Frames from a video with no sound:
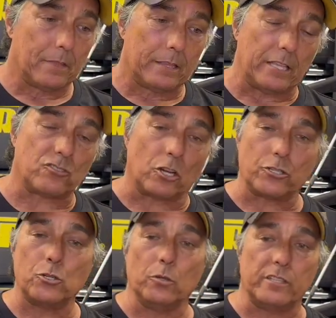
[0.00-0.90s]
start
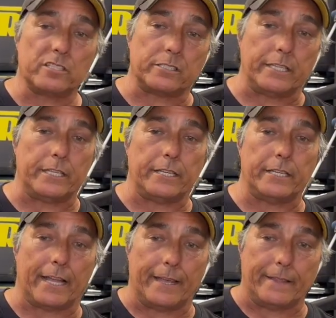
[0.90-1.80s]
doing the
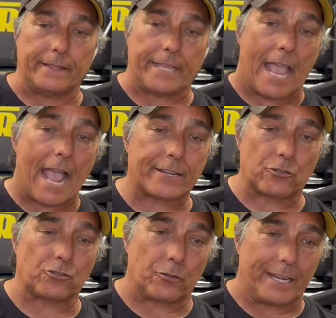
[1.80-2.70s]
scene, and the
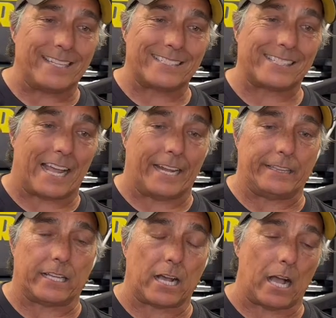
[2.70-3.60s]
actors are inside
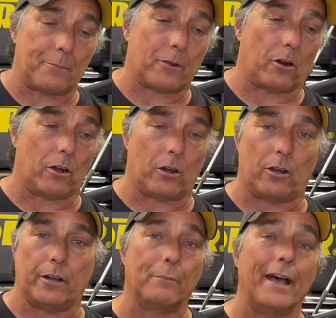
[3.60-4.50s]
the cop
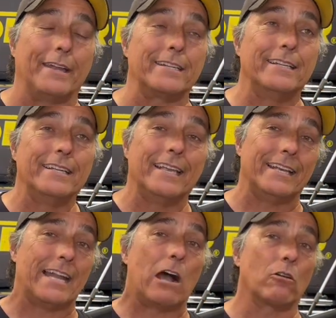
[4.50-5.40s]
car. But it
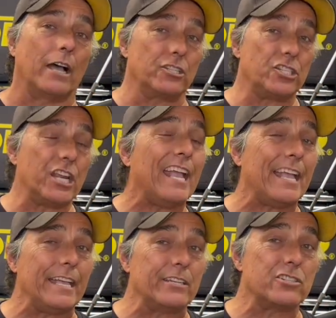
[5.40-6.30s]
now got
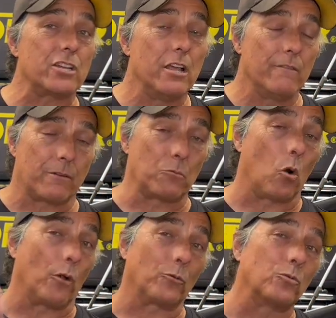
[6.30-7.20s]
changed from
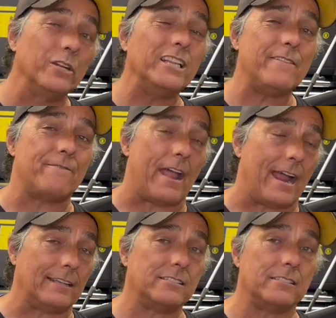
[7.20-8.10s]
going really
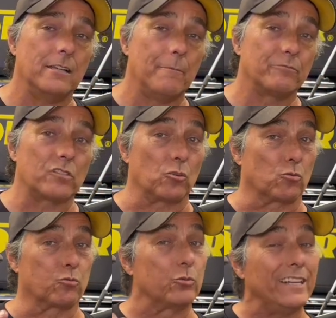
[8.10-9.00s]
fast to
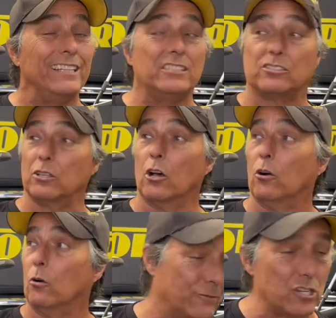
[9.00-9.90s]
really
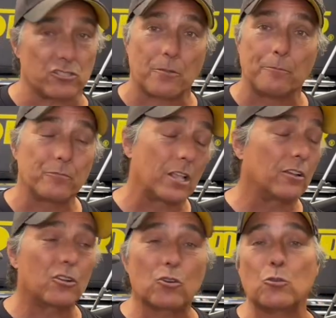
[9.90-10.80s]
slow, just
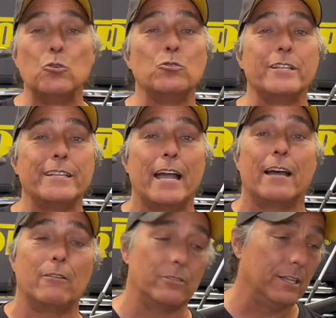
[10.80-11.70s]
cruising
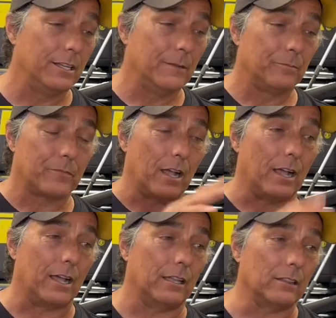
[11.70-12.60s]
down
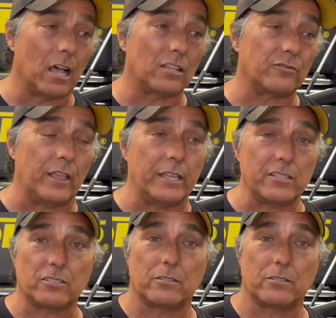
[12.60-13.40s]
Las Vegas